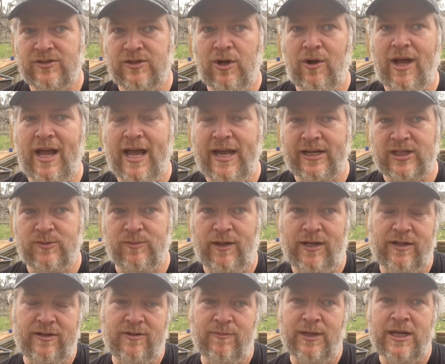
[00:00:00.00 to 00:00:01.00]
Go ahead,
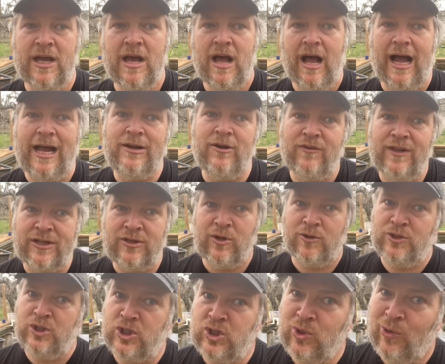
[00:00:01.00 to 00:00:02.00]
explain it to me. I know they
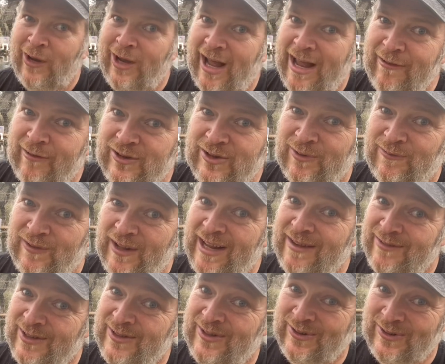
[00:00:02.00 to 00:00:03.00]
told you soy
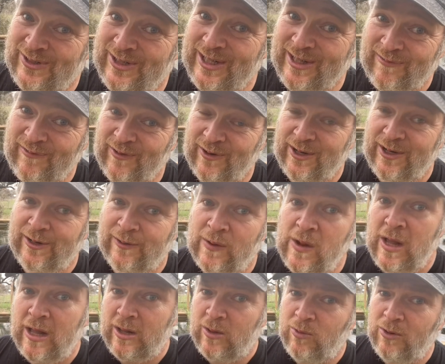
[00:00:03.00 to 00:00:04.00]
isoflavins are good for you.
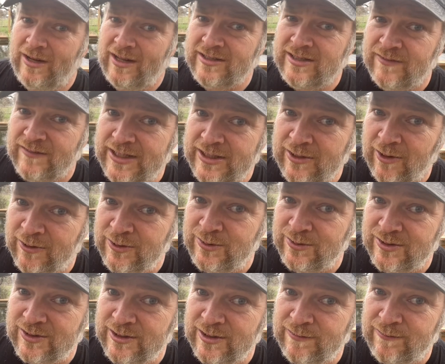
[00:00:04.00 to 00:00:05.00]
What else have they told you
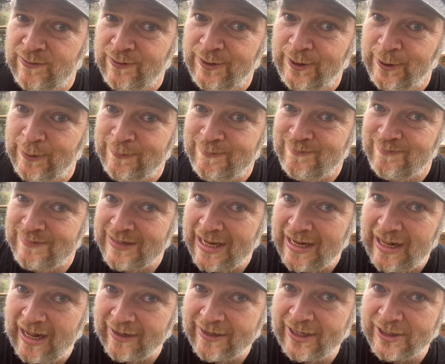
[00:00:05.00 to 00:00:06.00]
is good for you?
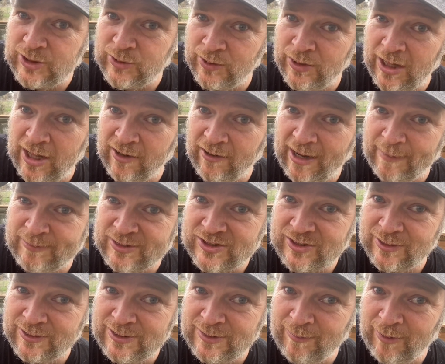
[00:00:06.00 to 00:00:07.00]
I'll catch you in another
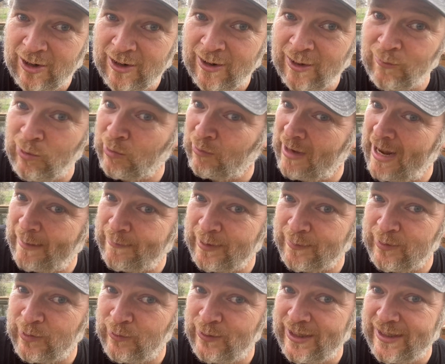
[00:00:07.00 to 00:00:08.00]
episode tomorrow, and we'll wrap
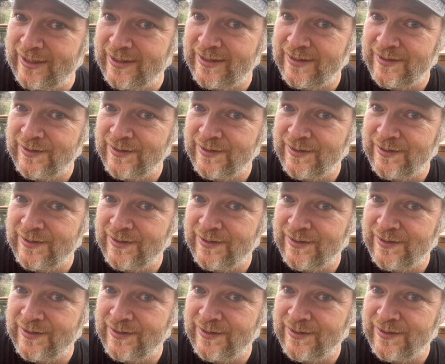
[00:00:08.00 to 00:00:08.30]
up the week.